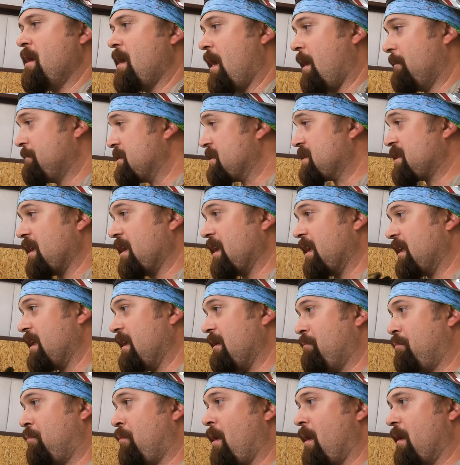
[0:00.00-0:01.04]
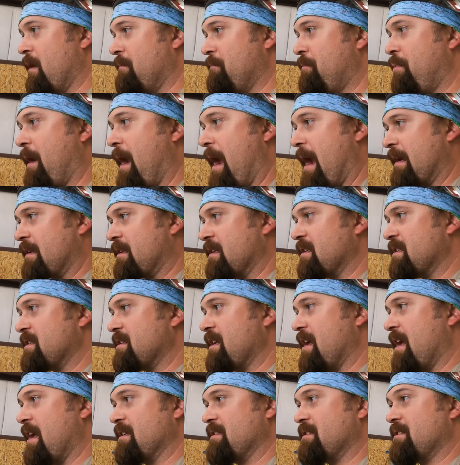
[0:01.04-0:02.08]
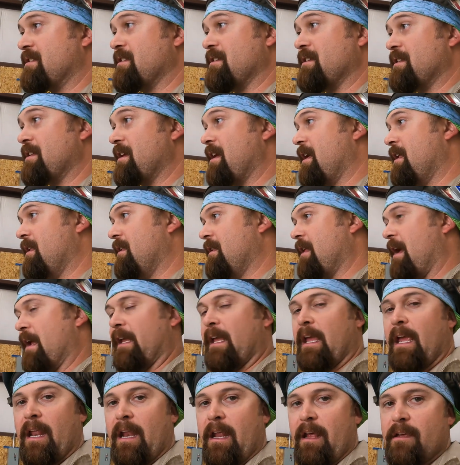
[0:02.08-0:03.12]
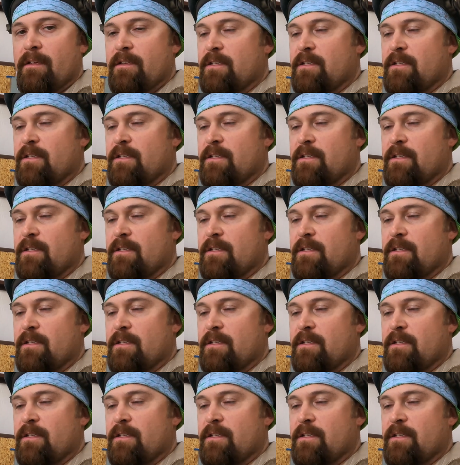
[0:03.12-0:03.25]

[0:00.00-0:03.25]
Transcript: I'm just gonna keep running practice tests until I get it.